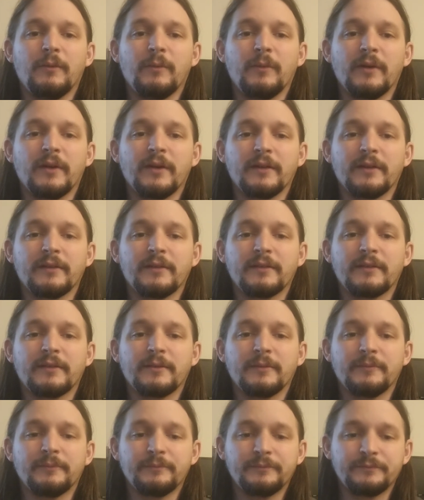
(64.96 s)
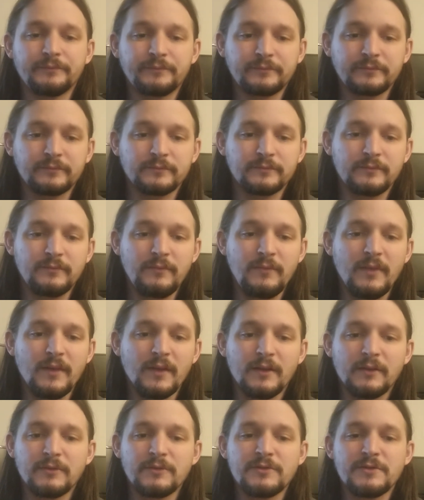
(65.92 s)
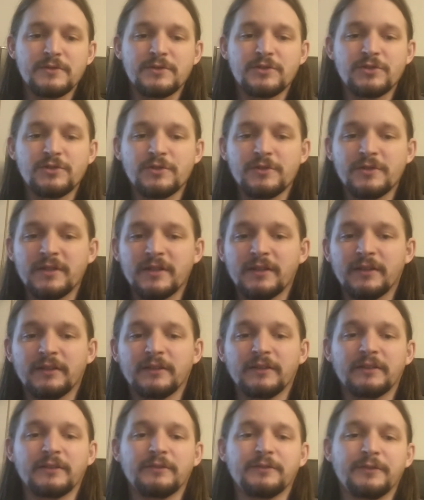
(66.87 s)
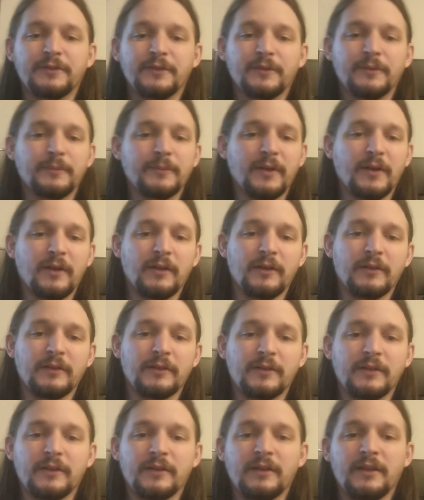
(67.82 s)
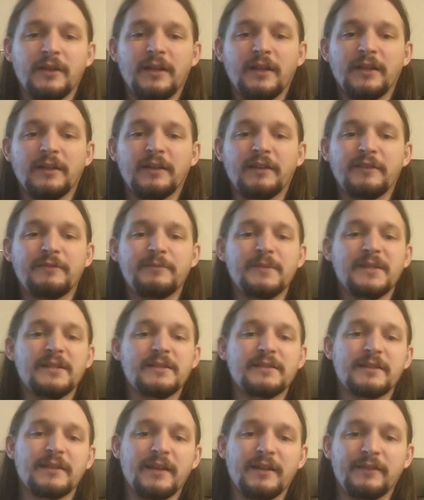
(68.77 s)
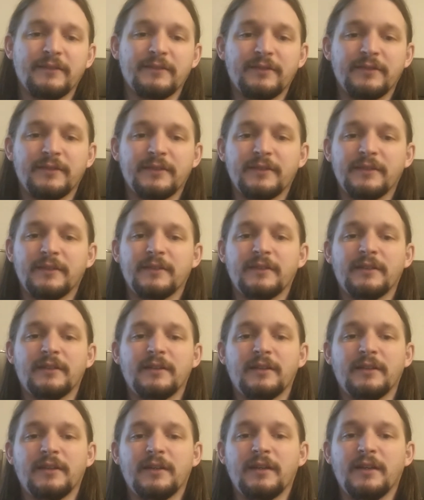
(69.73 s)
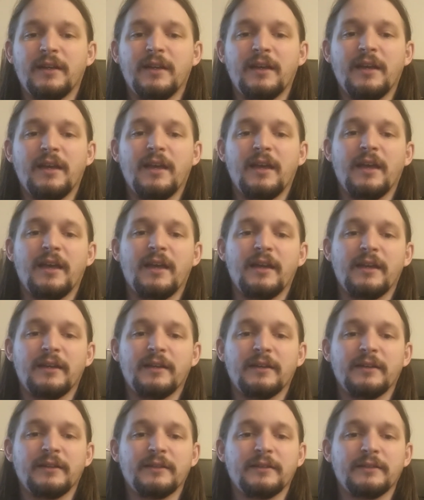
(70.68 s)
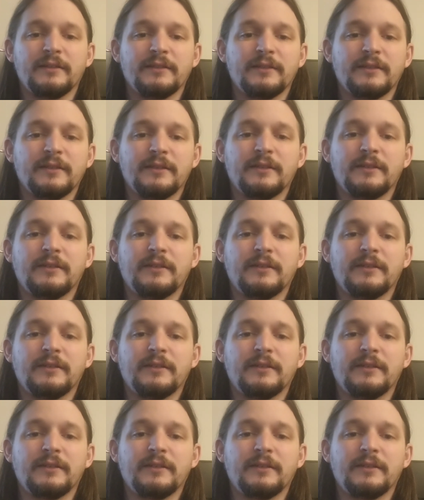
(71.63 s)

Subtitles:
was we were shooting a little film called Love Meets Love. And